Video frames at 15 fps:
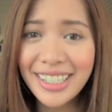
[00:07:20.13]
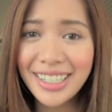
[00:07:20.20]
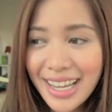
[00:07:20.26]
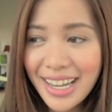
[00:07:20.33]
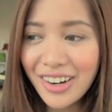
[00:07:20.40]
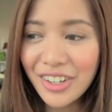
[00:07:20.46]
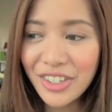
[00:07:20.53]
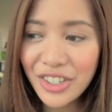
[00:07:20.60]
And
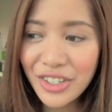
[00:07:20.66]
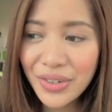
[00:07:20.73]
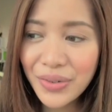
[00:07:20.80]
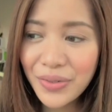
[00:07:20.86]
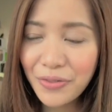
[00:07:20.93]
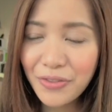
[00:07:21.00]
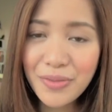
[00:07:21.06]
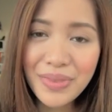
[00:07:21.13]
also
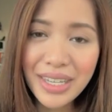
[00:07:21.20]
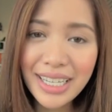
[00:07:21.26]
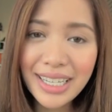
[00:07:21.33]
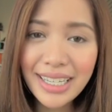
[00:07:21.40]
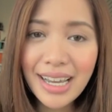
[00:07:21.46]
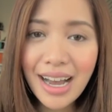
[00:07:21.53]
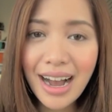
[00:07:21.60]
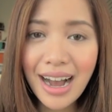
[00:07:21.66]
for
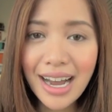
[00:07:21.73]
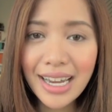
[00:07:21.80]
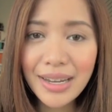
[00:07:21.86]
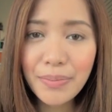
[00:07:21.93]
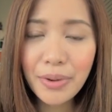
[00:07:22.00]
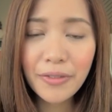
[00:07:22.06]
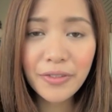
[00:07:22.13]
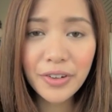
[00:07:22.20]
me, I
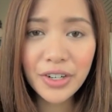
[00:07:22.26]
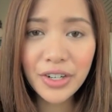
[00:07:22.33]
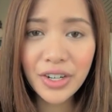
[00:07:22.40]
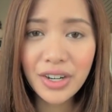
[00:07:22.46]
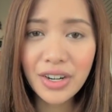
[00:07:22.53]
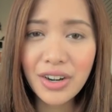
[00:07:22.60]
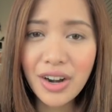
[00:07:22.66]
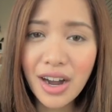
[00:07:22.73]
prefer
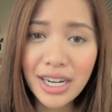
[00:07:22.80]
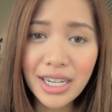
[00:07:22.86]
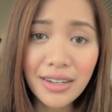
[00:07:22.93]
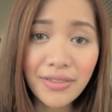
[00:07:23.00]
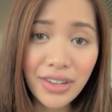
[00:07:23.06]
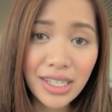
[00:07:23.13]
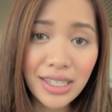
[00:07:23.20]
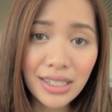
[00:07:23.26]

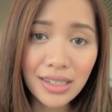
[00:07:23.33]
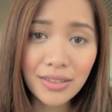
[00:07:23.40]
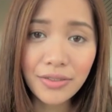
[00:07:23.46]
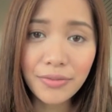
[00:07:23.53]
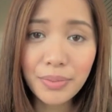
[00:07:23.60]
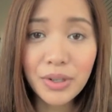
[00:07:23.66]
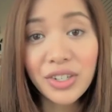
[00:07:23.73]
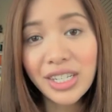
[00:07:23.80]
non-invasive
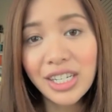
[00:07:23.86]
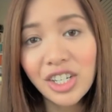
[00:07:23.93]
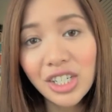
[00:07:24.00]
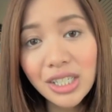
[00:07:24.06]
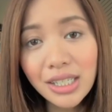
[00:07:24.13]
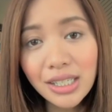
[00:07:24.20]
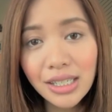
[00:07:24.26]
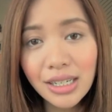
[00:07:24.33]

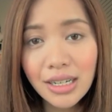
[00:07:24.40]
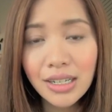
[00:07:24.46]
procedures.